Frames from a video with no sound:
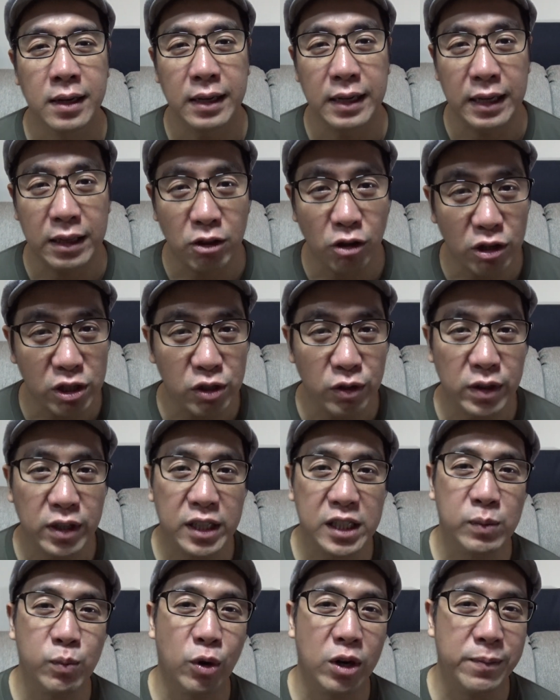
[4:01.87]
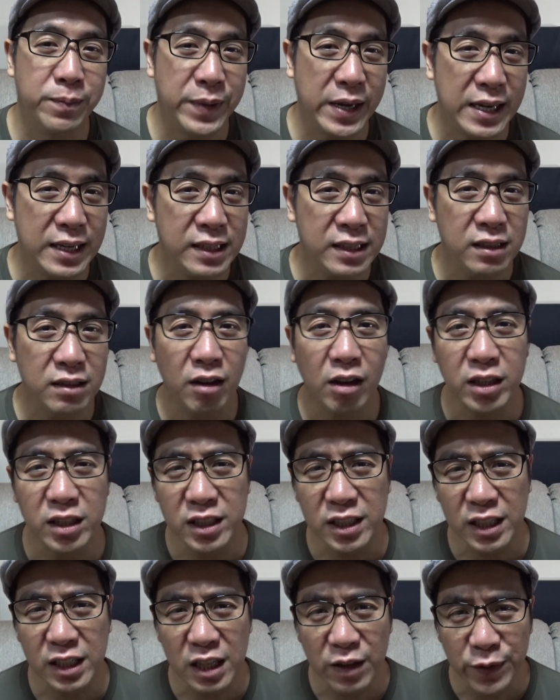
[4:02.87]
It also does more bass, not
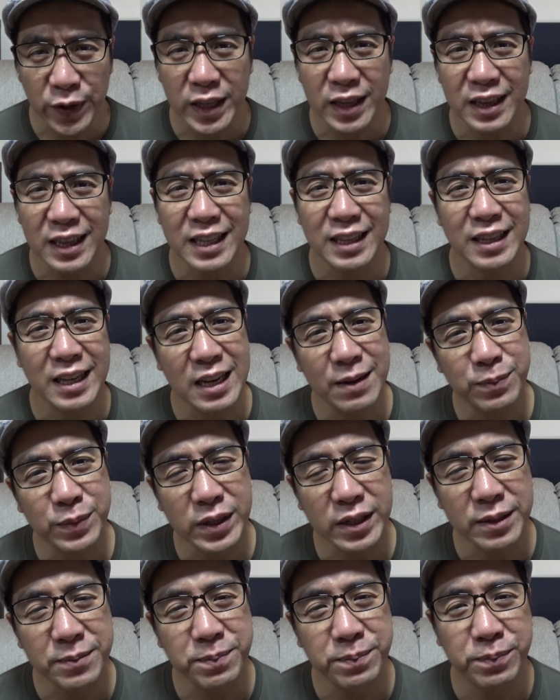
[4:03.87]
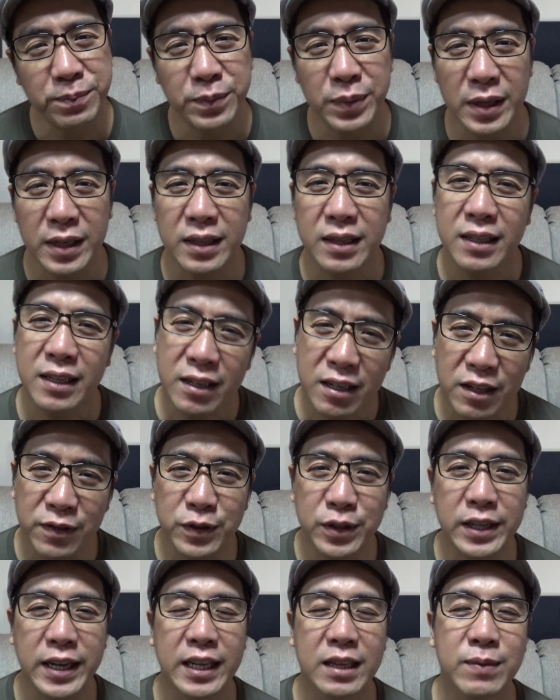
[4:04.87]
significantly deeper, but enough
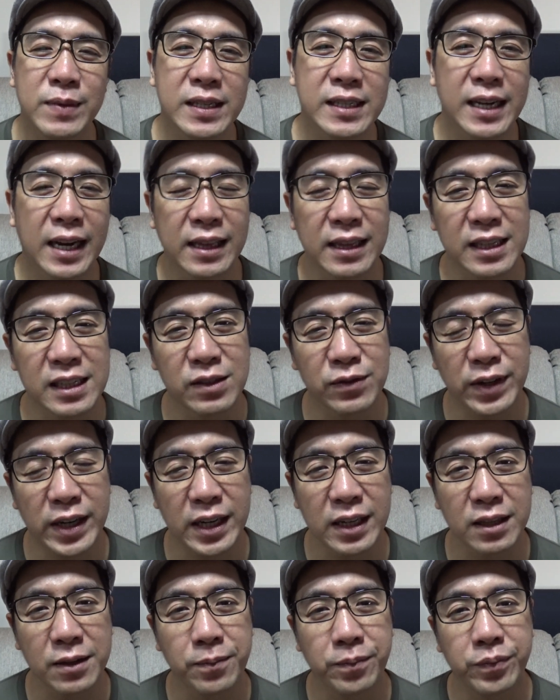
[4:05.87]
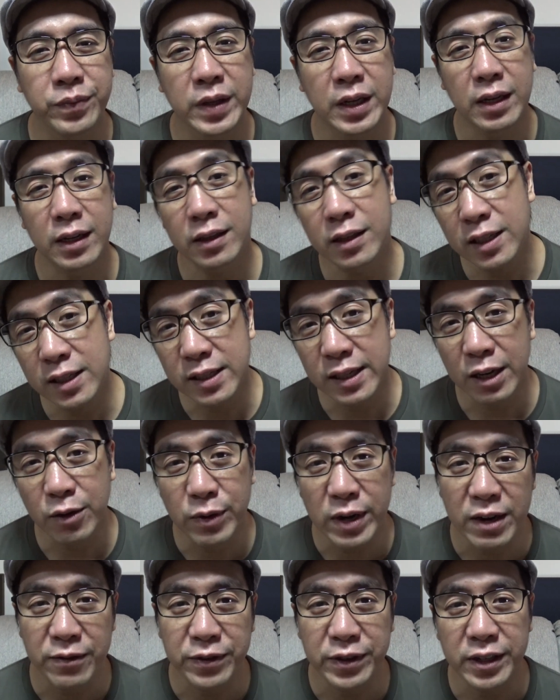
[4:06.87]
to get me satisfied. It is,
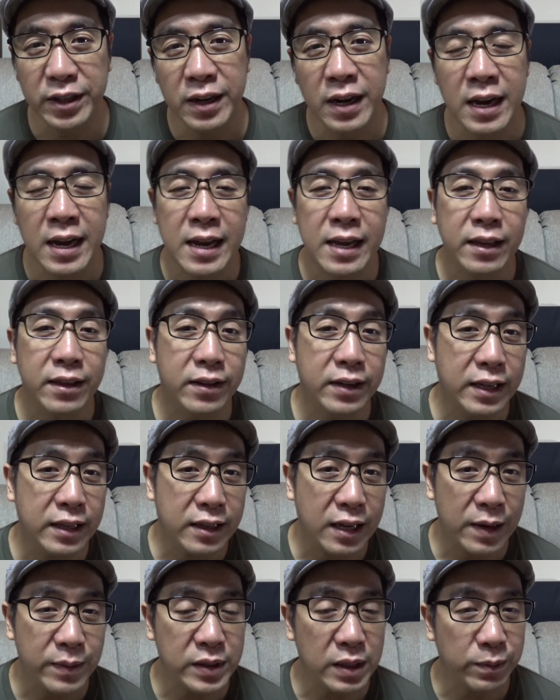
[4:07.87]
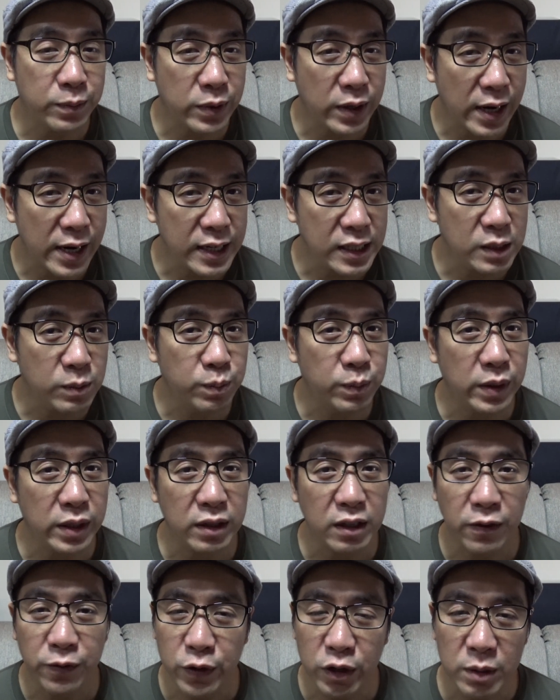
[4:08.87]
however, 3 times the price, but
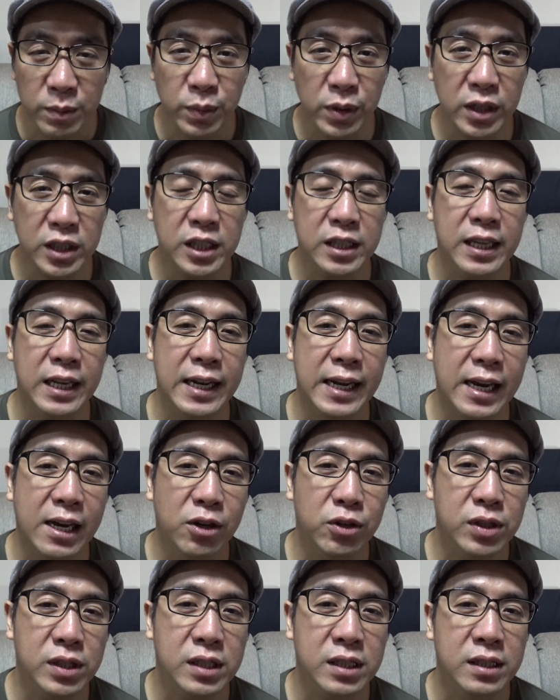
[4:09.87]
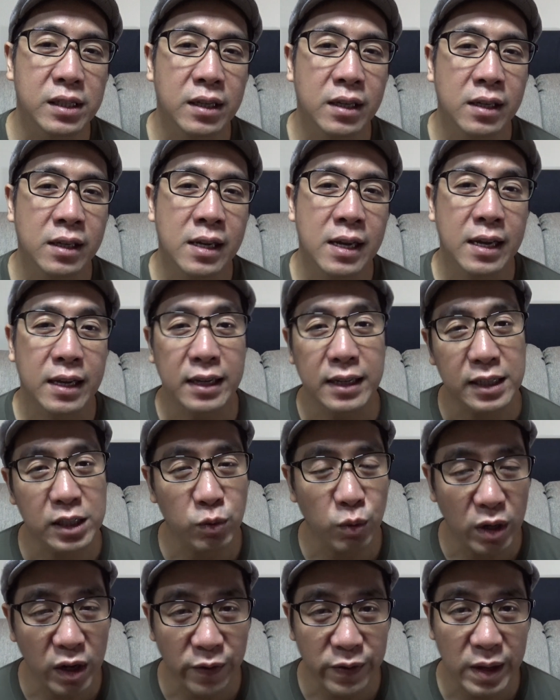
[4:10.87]
if your budget allows, it's
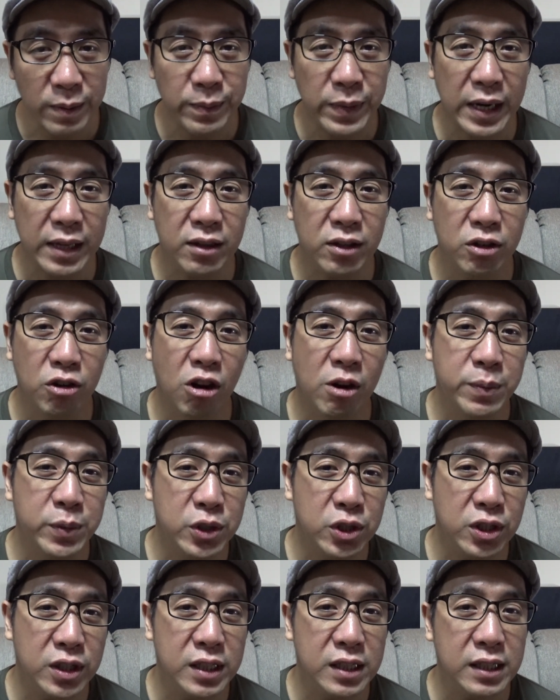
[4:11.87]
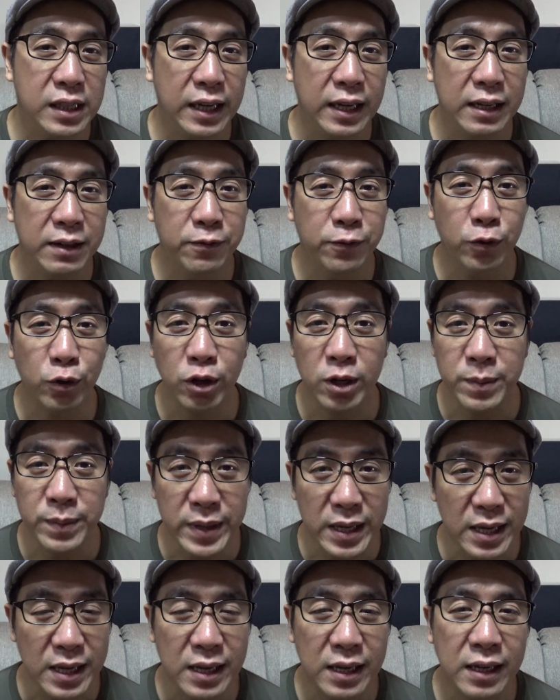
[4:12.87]
one of the better options, and for
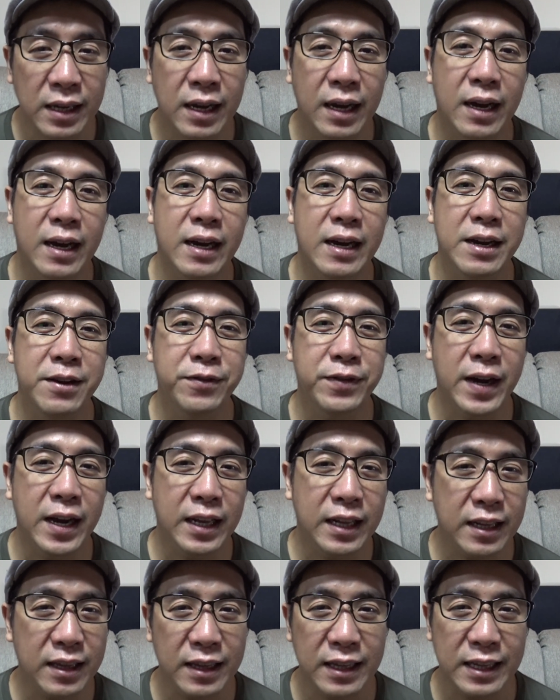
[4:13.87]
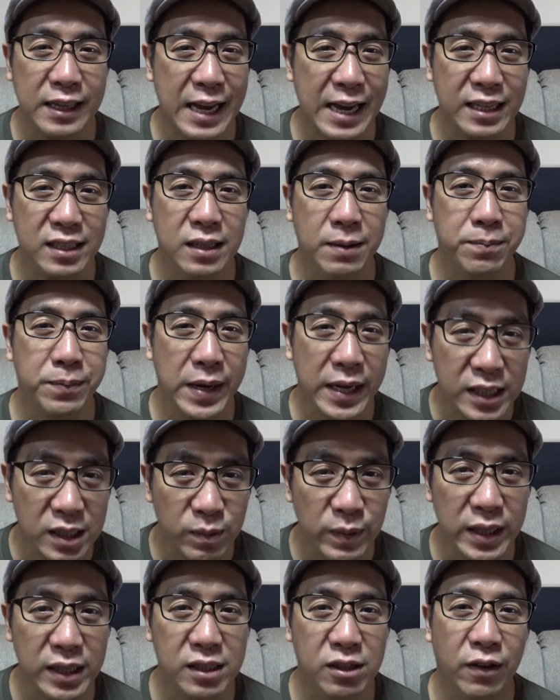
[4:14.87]
me, I find it has the best
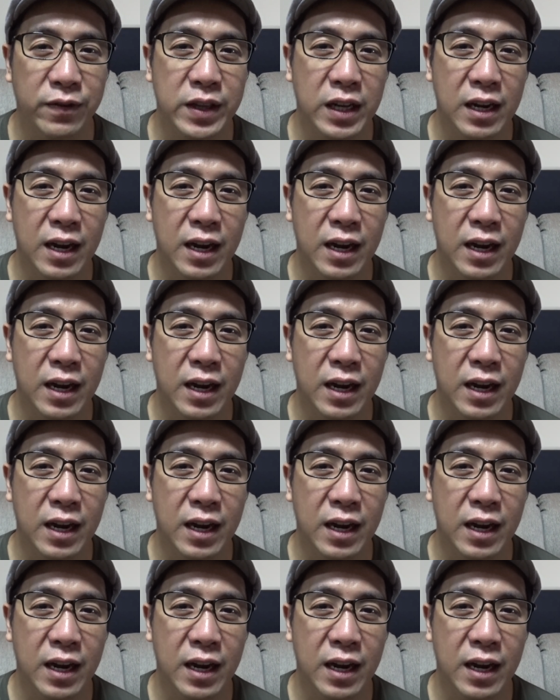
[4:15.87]
mids of the